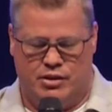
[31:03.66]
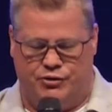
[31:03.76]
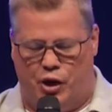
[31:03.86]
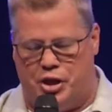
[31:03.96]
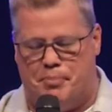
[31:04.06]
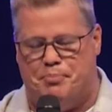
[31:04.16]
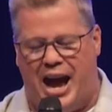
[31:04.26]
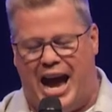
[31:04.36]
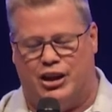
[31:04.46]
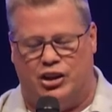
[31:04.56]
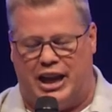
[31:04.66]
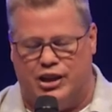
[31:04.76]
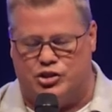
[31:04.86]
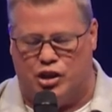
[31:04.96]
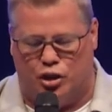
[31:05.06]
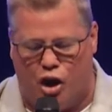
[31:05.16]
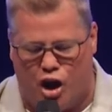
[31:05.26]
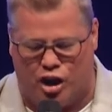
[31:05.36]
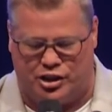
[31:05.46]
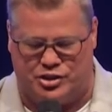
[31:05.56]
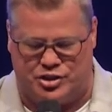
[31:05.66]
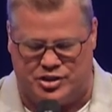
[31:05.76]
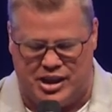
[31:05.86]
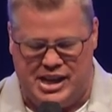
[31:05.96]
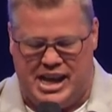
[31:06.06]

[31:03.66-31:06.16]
for the battle is the Lord's,